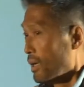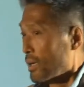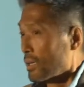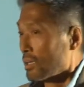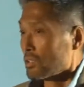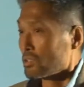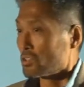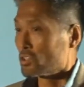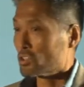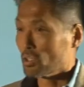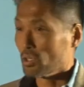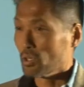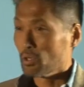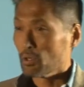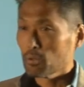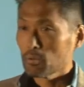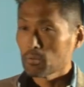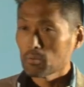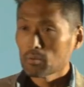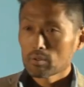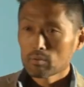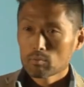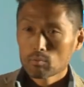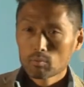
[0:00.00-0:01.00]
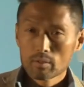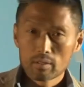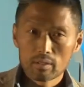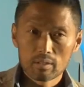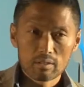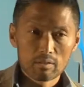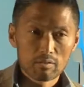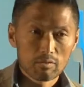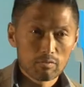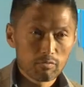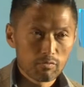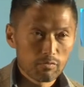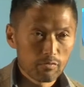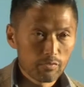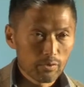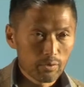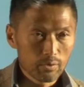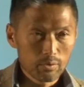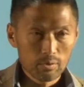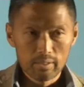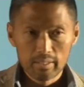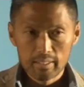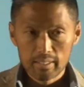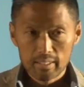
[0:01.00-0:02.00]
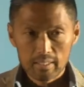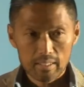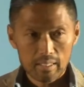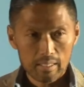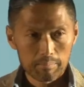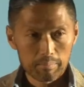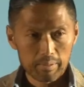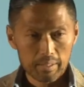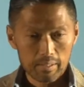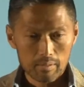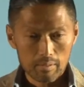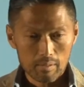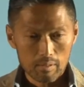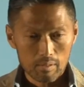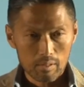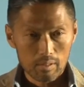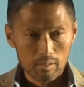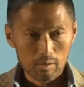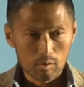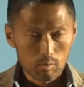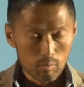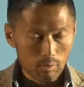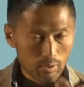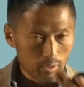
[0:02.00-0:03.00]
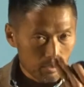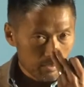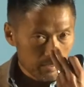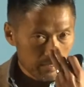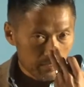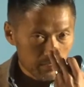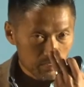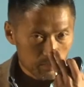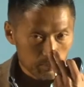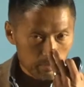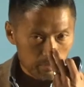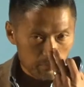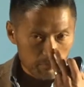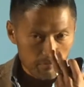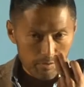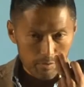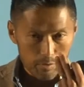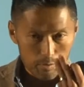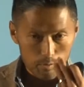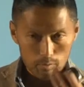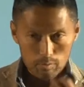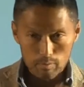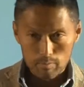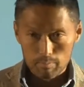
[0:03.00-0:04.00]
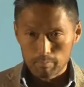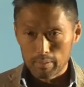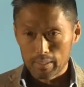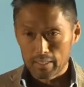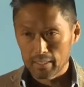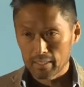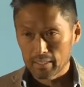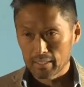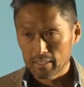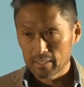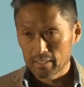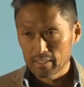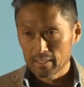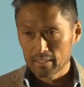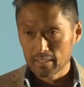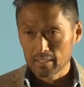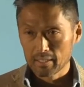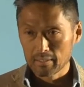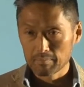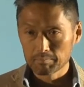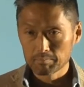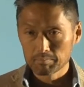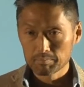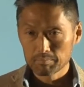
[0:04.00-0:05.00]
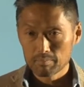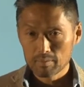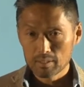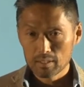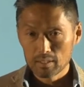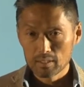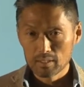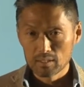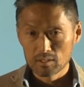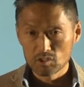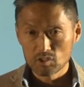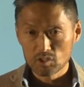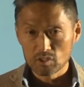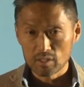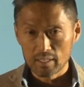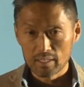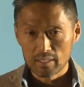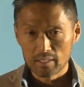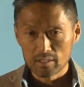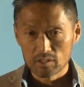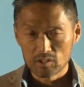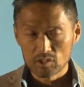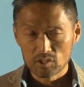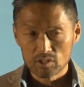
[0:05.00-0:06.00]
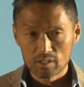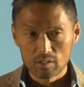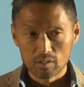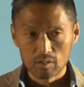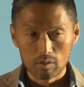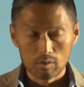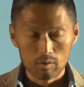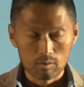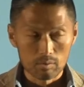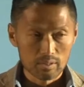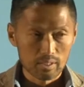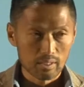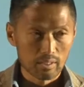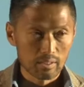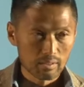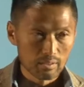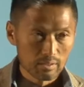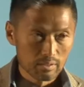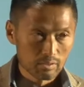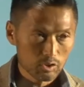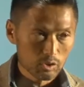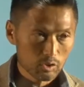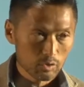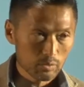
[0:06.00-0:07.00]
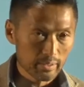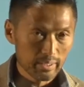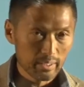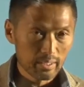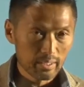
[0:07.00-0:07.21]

So we're fueling, our growth has been fueled by insiders in the hotel industry,